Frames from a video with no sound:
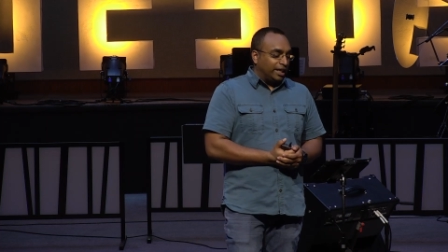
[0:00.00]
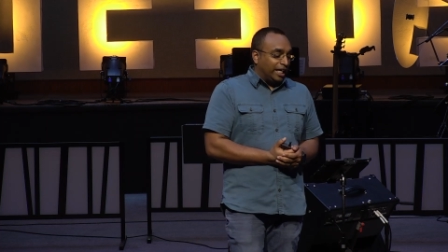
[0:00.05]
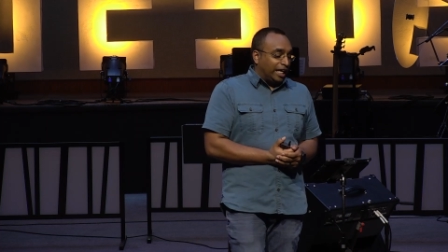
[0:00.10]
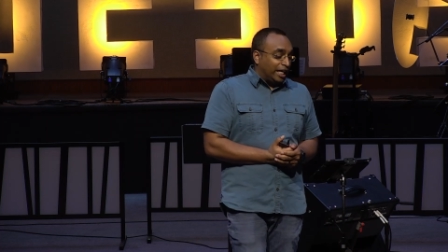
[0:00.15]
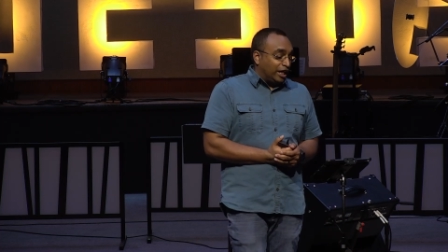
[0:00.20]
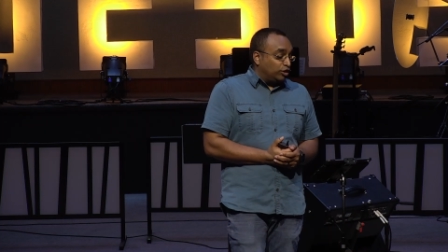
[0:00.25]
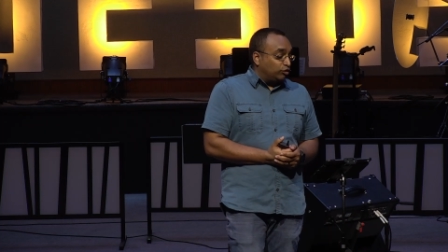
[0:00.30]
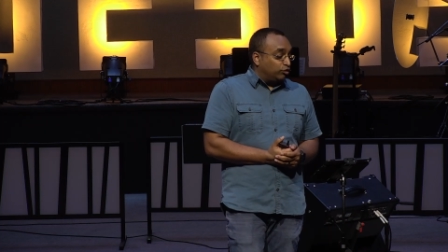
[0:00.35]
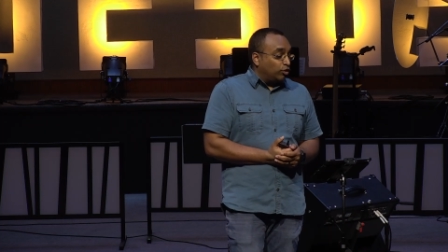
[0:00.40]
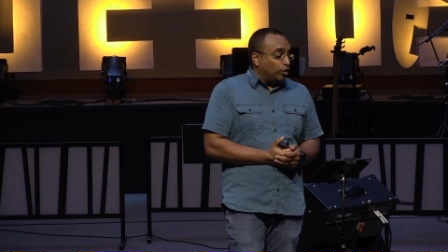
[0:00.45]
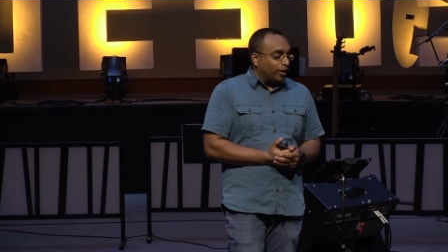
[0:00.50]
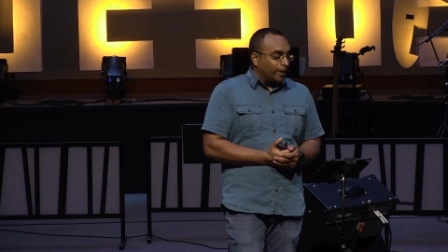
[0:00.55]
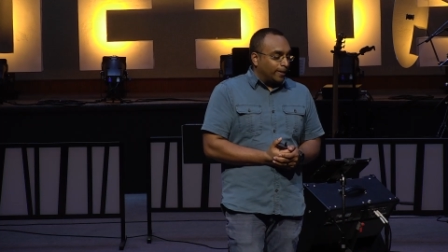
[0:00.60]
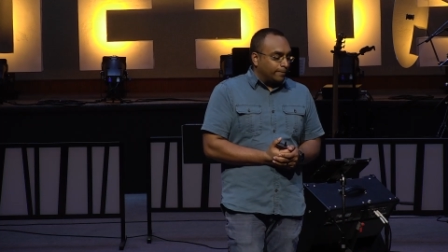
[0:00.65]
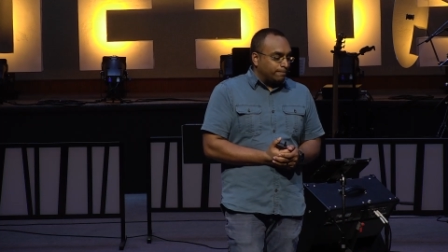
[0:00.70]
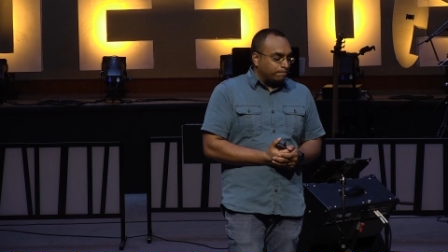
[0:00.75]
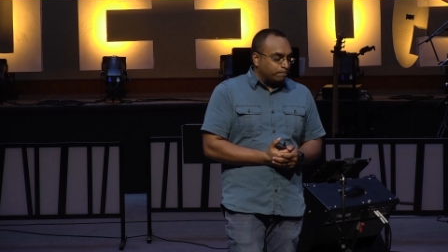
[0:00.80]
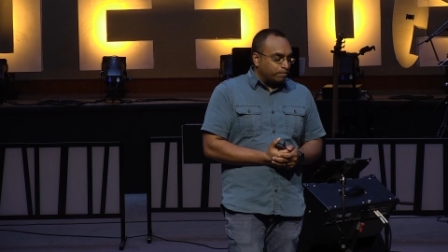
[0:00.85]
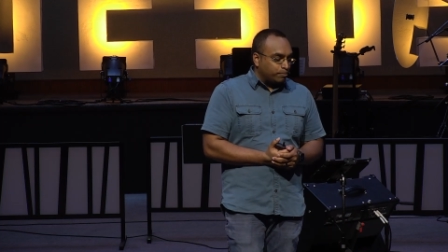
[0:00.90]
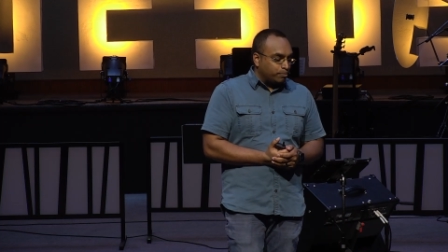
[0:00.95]
case for
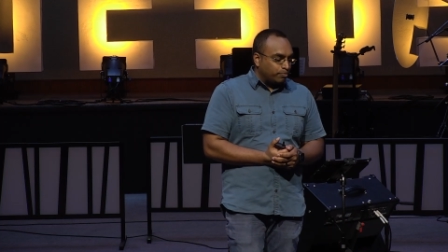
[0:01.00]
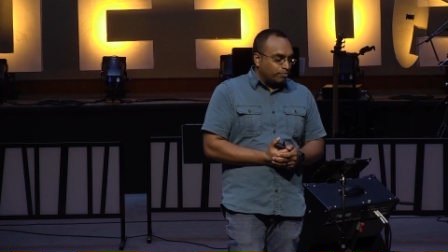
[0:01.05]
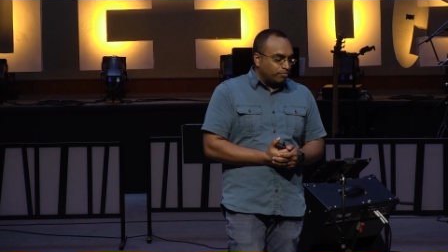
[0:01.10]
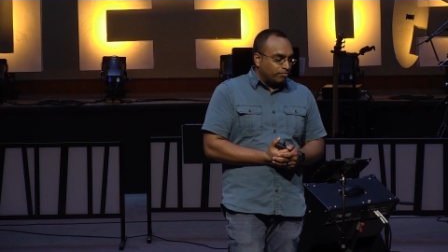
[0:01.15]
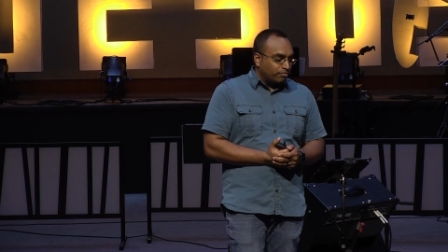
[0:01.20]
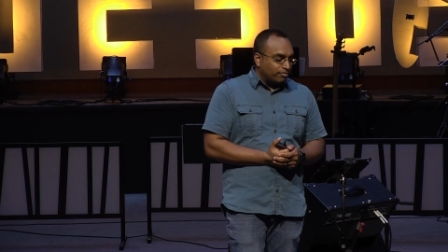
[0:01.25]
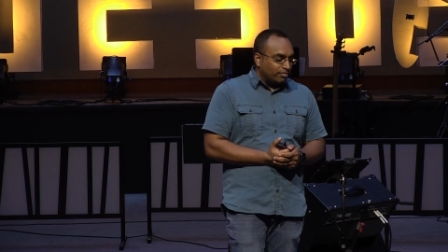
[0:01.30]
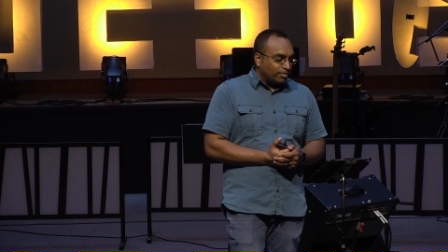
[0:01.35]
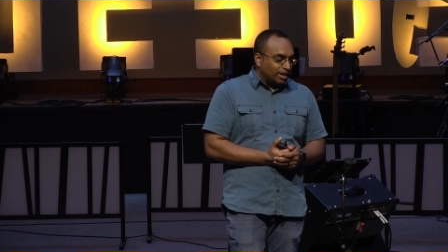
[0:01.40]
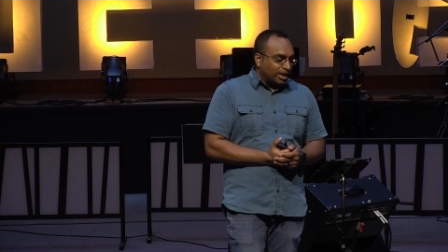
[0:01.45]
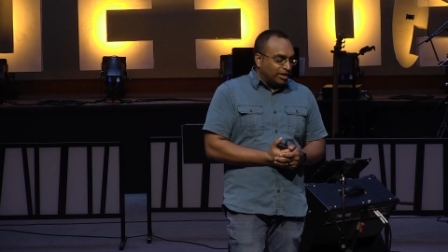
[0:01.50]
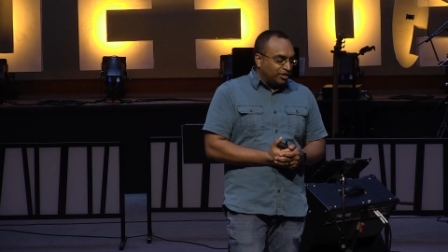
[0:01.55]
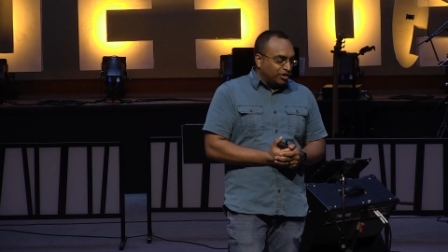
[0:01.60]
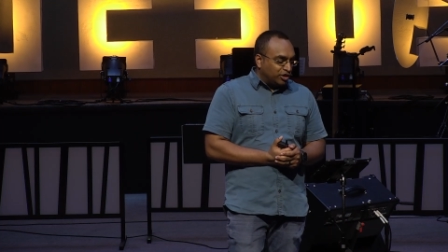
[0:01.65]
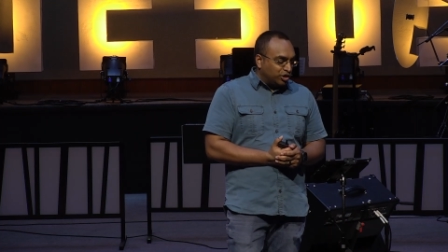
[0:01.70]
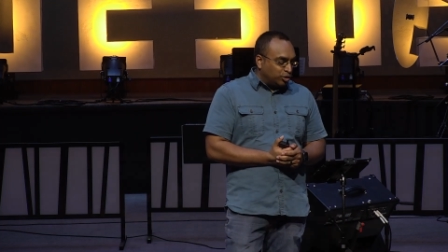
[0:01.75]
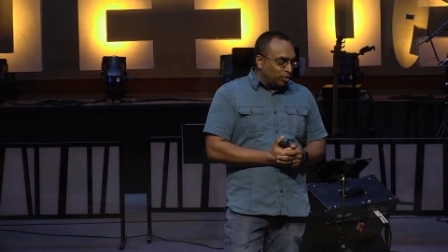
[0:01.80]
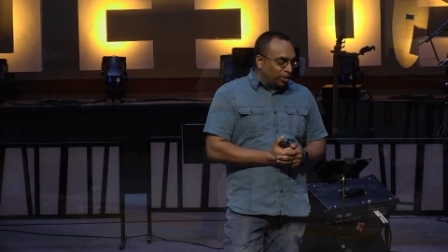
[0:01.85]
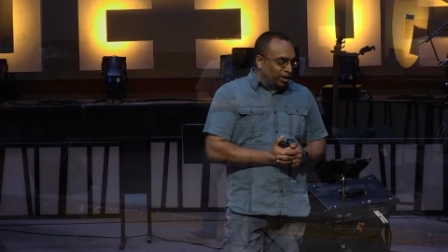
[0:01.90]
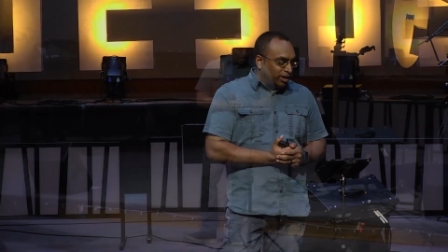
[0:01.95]
it. And
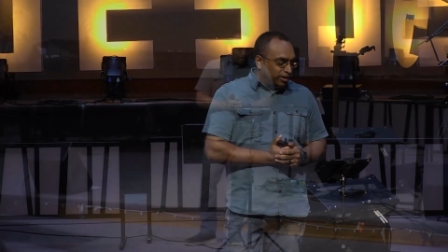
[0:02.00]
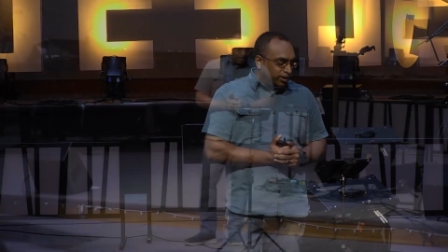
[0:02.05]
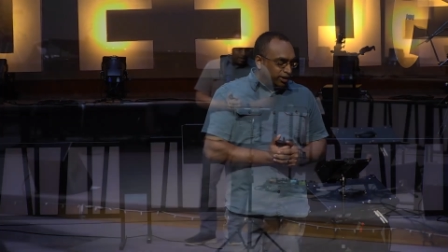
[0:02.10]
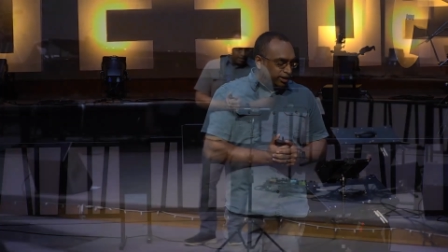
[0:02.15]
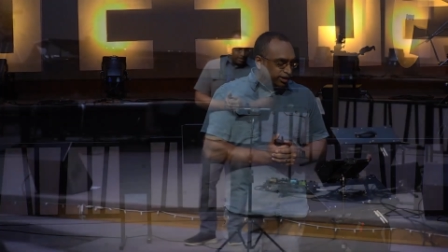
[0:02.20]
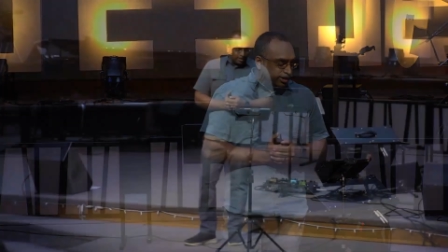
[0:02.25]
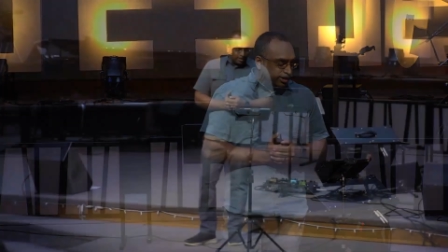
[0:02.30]
this is what he